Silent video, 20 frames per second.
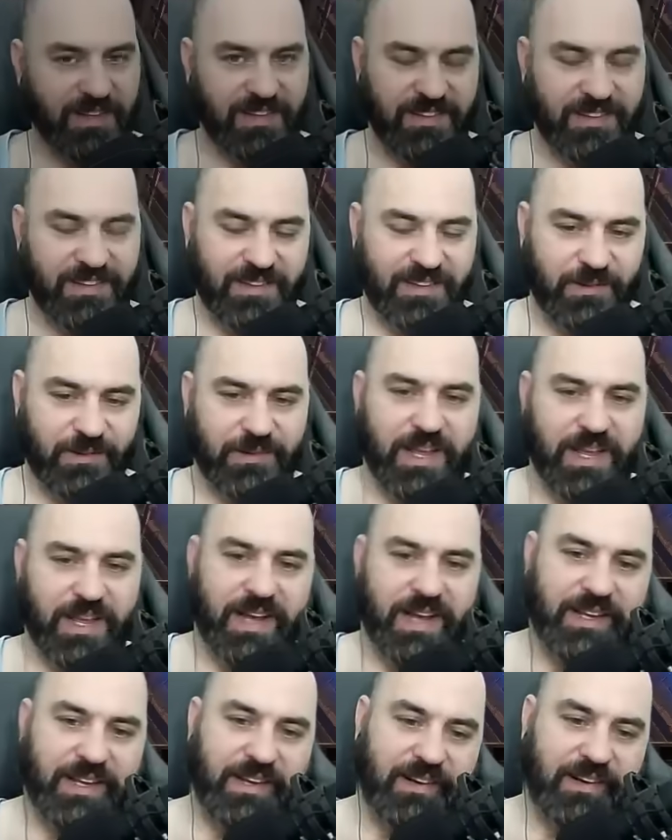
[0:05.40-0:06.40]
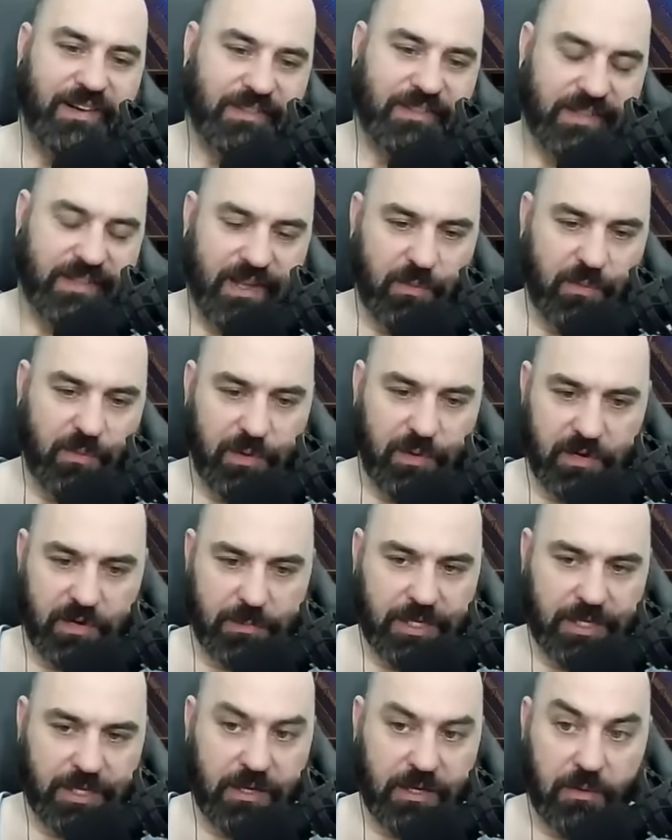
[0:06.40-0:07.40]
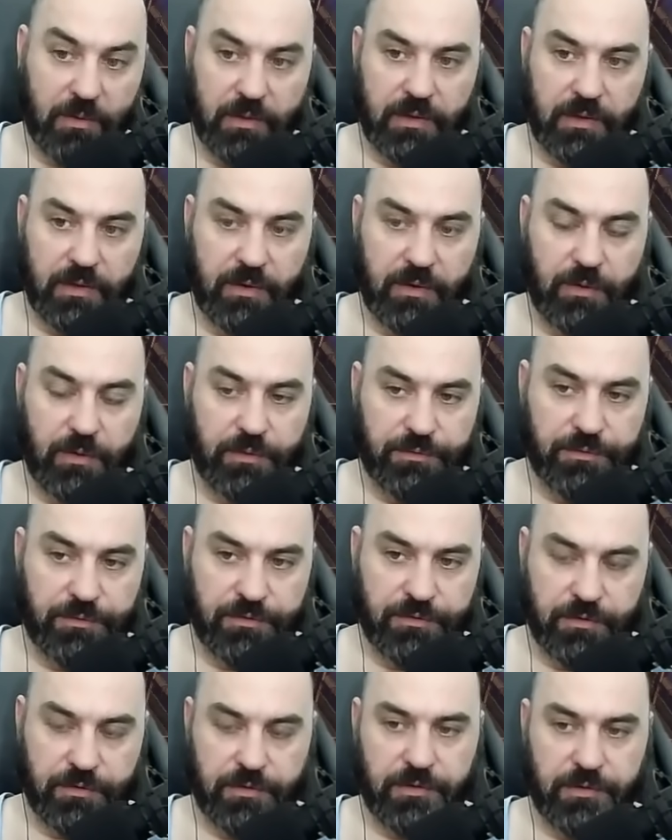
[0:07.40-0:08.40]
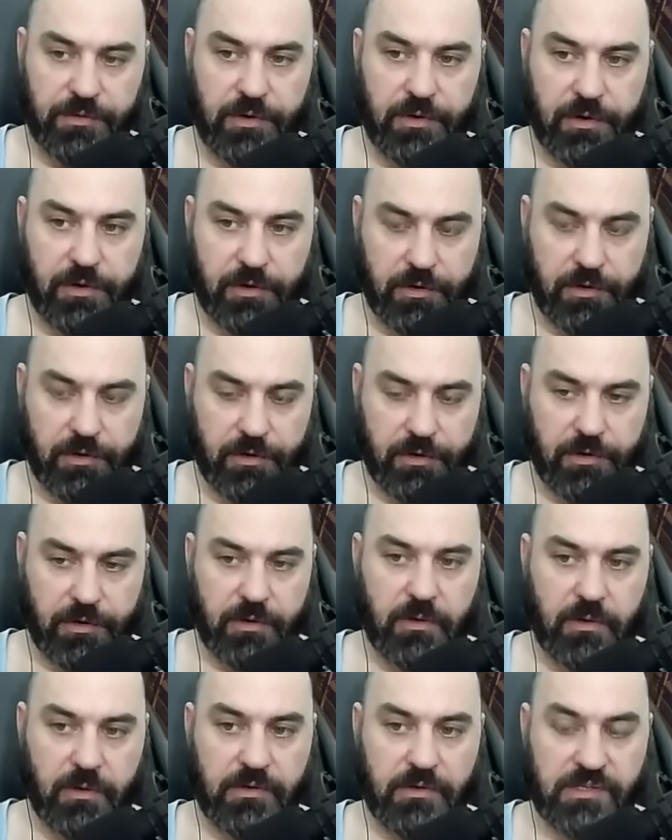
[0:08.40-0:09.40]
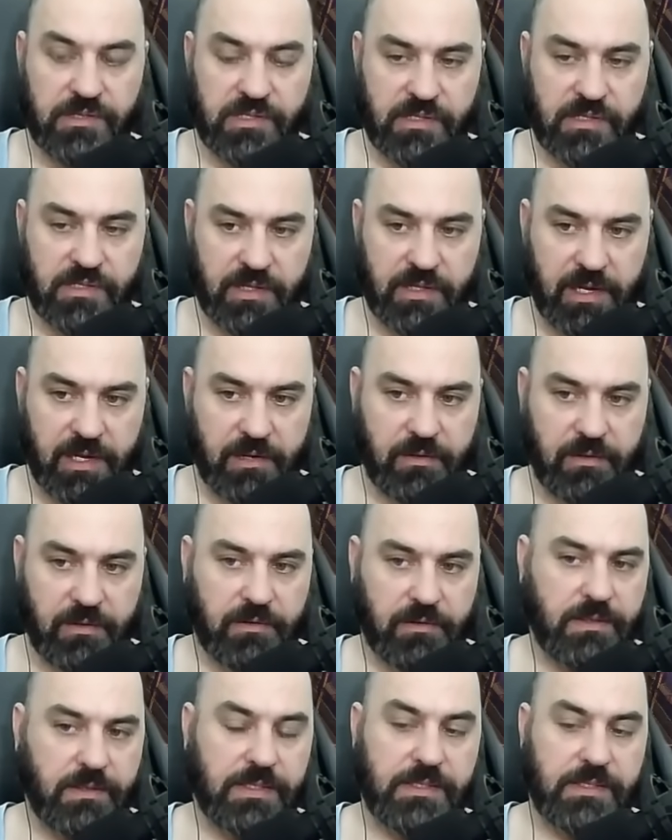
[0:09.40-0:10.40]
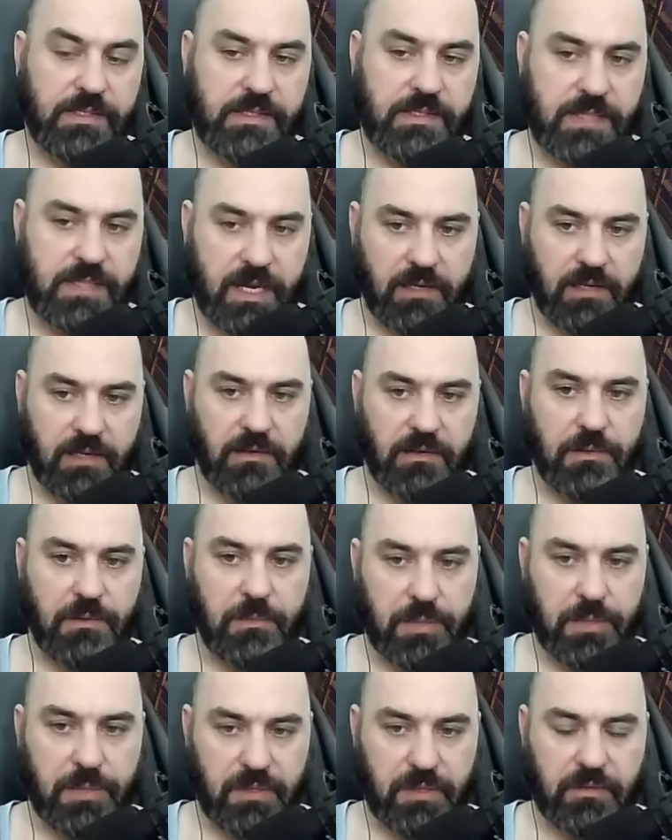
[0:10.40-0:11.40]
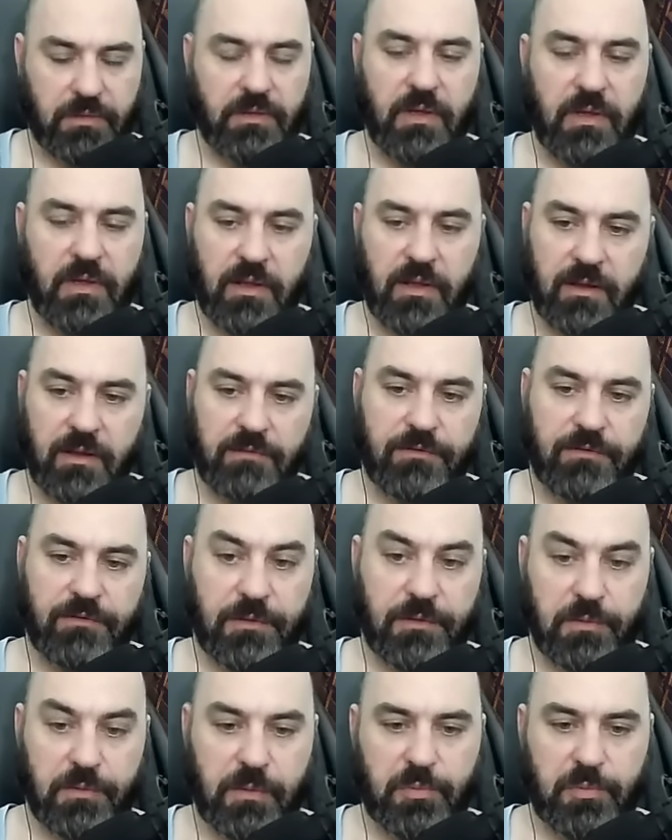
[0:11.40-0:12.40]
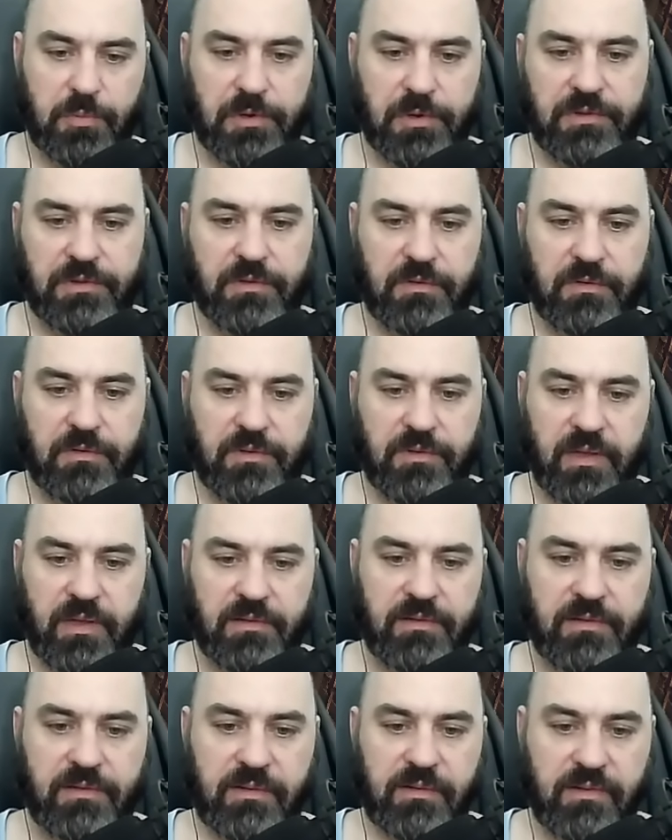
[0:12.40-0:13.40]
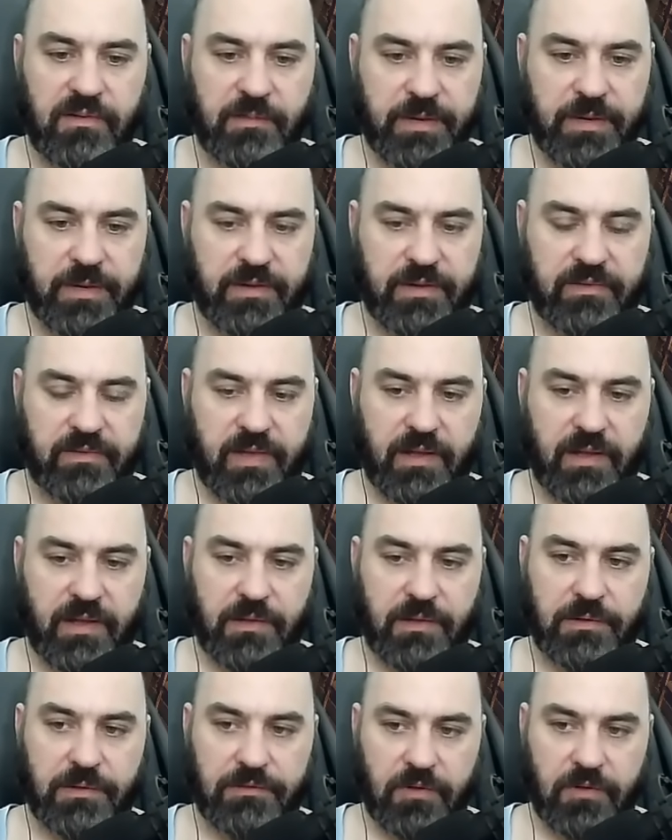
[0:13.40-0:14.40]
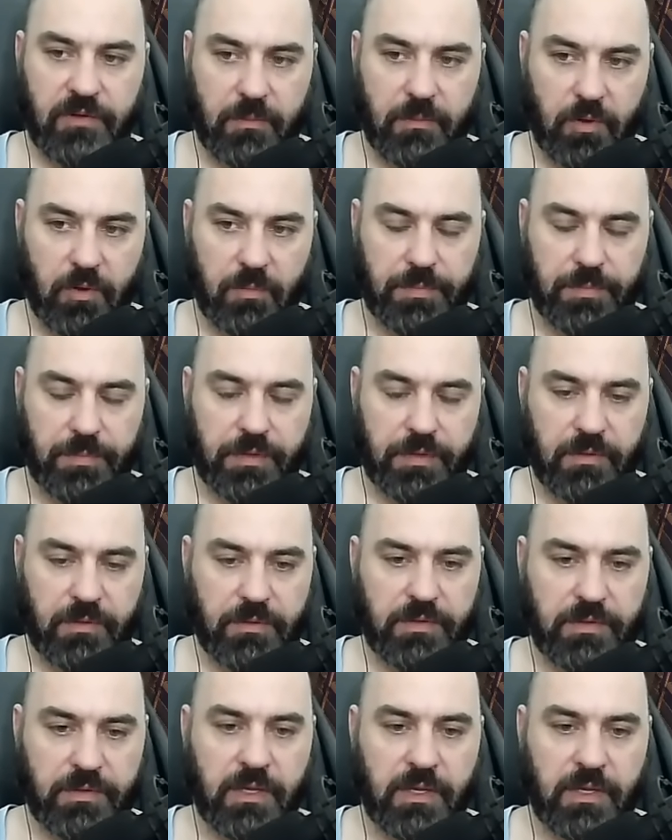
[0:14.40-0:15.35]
Lokati here. Today we are going to be going over our Slayer Cyclone build for 3.26. This is going to be a Cyclone of Tumult build,